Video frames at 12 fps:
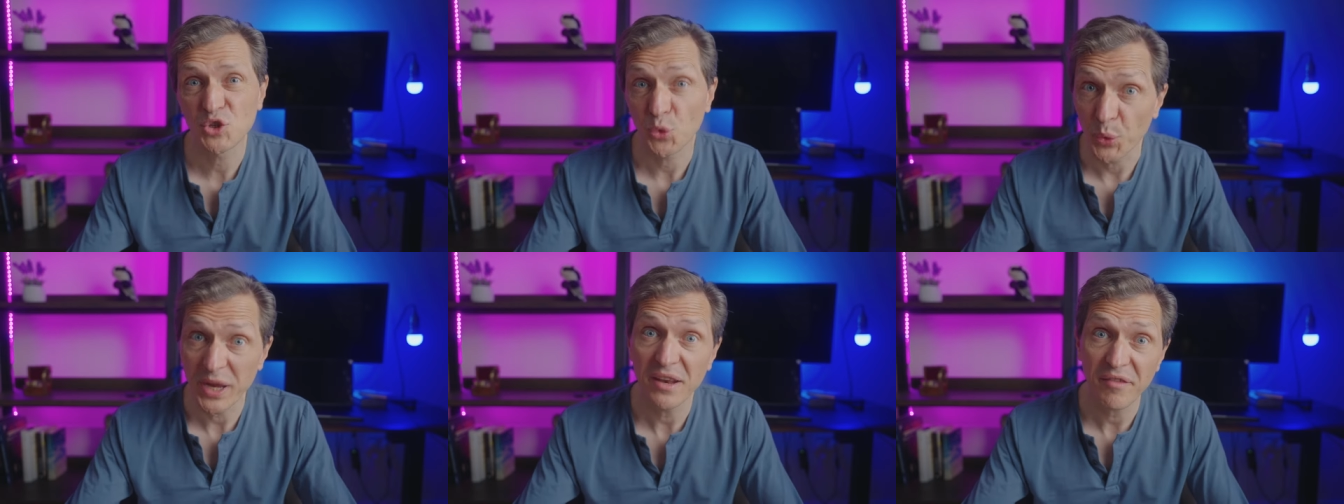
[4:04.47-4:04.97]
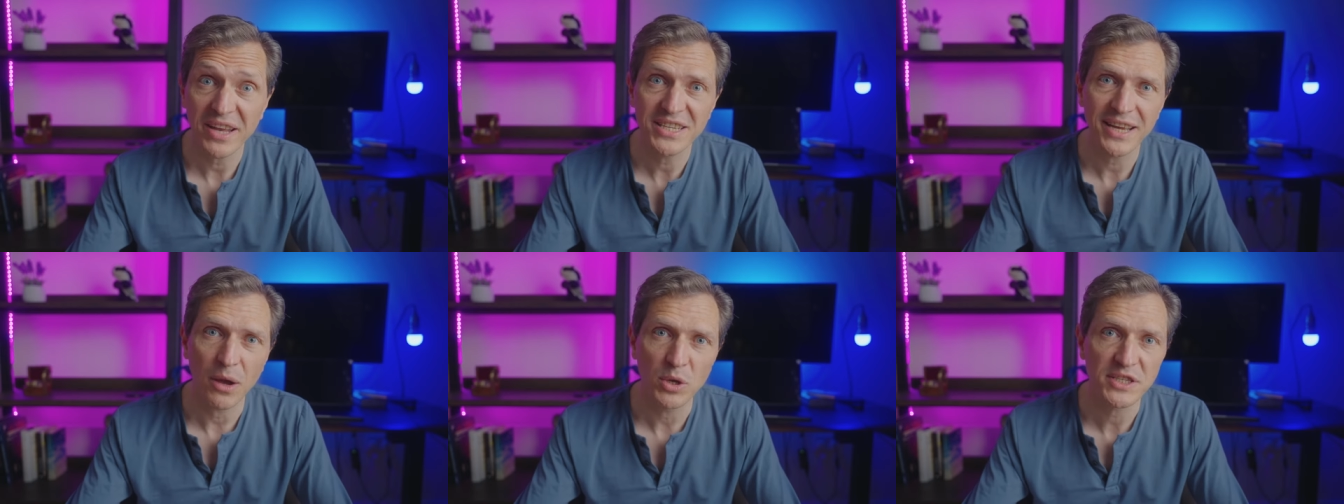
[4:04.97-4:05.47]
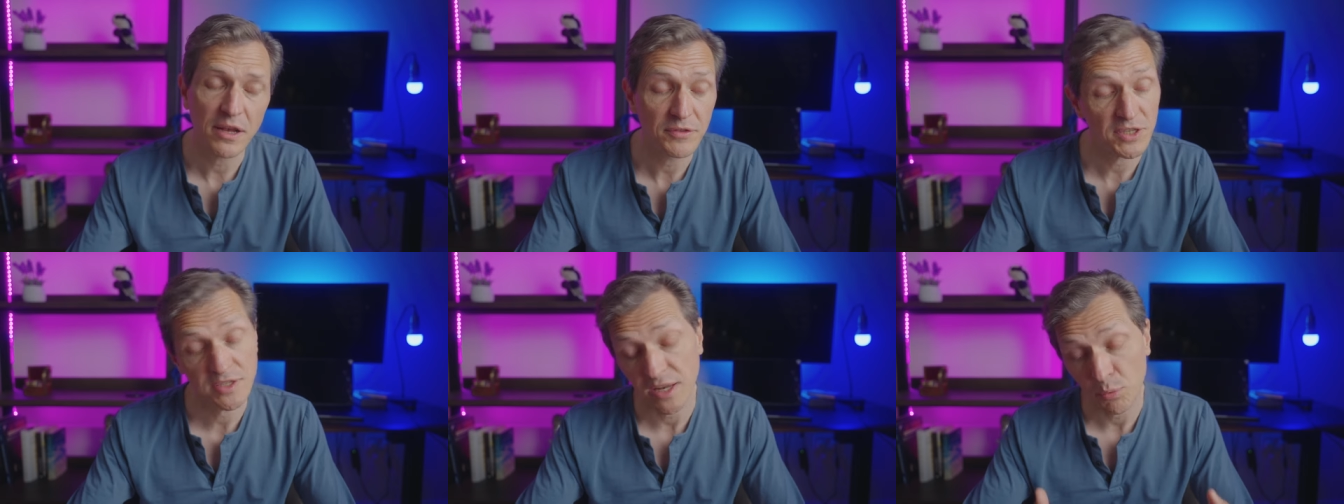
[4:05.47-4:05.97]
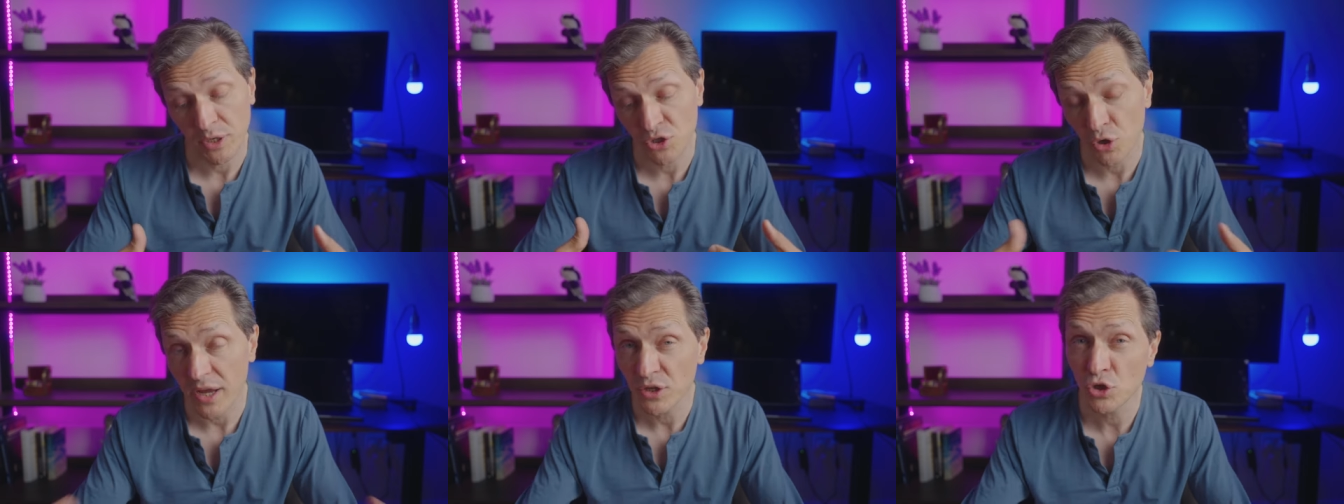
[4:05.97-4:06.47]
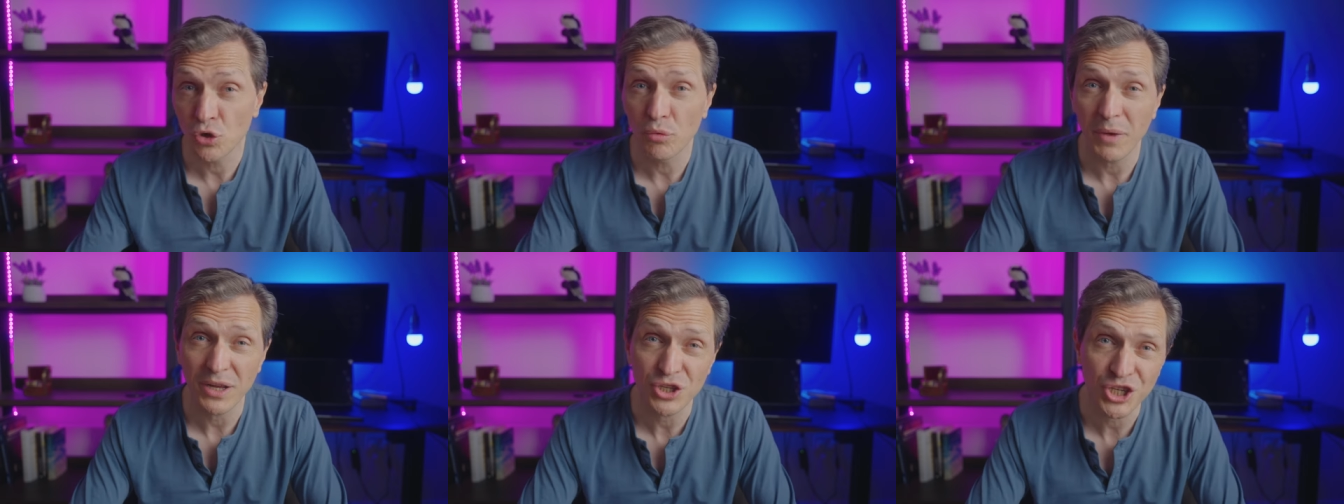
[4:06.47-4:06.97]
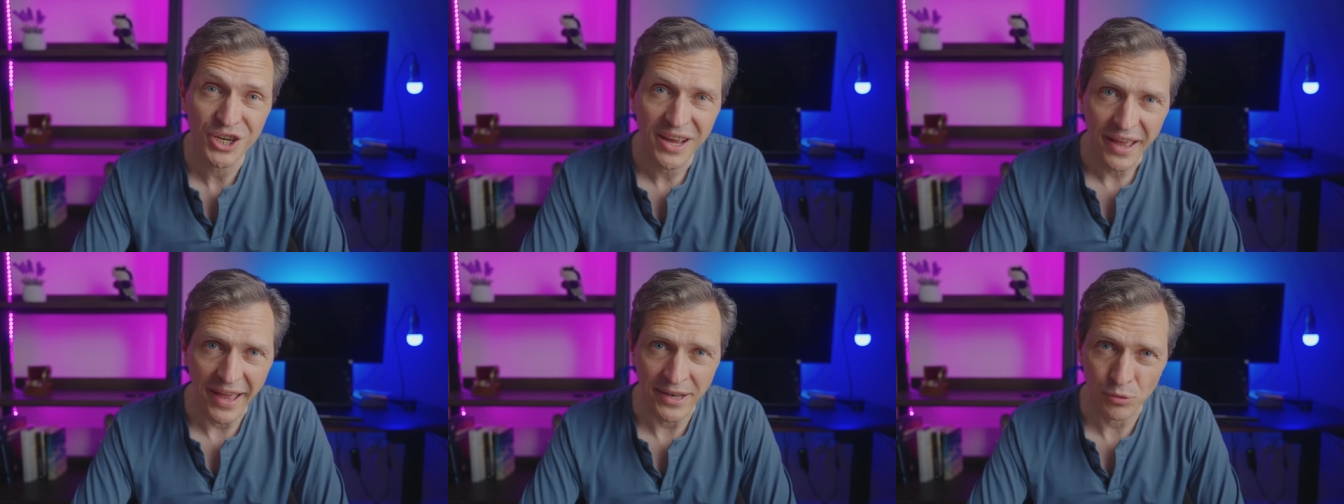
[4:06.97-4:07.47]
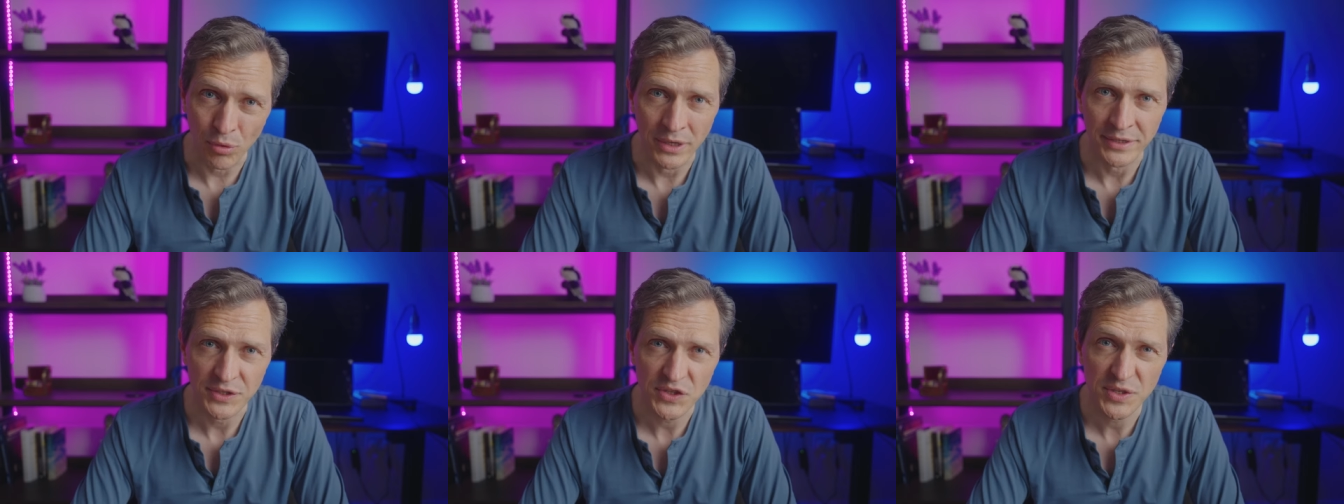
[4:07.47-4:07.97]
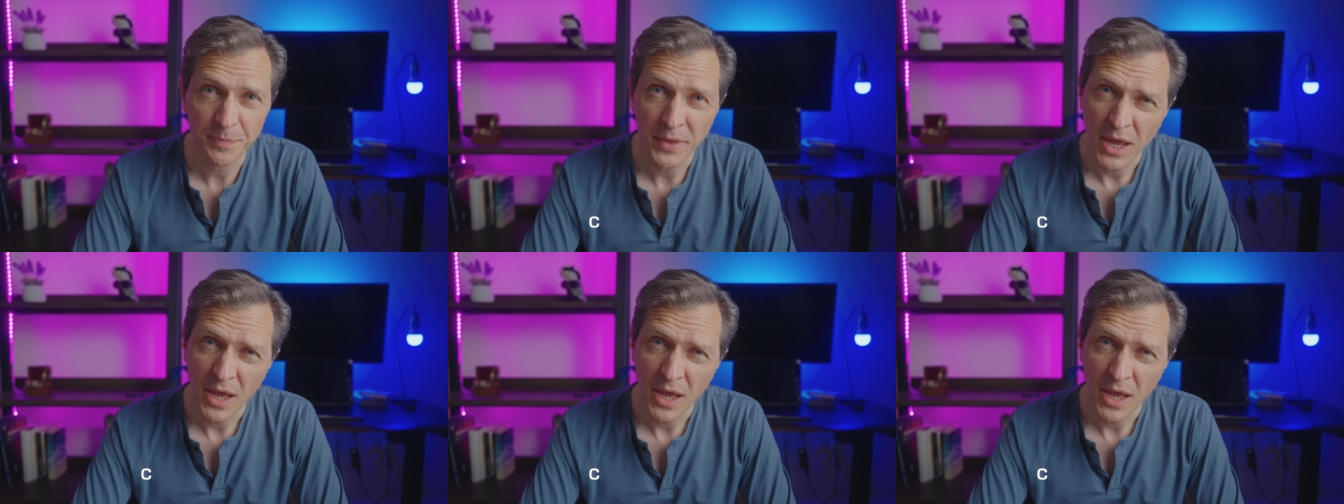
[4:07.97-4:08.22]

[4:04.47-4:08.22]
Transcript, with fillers: to reinventing ourselves is that we try too much at once.